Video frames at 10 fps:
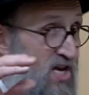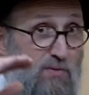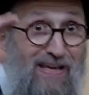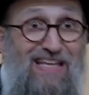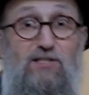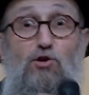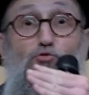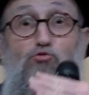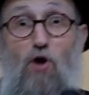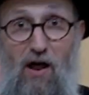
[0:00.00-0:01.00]
She begins to
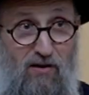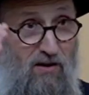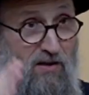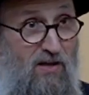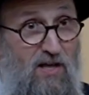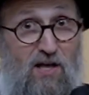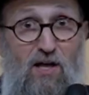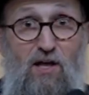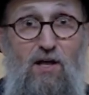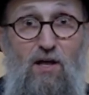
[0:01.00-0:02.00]
run
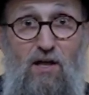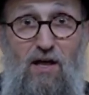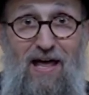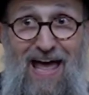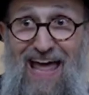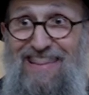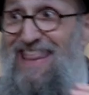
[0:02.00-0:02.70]
and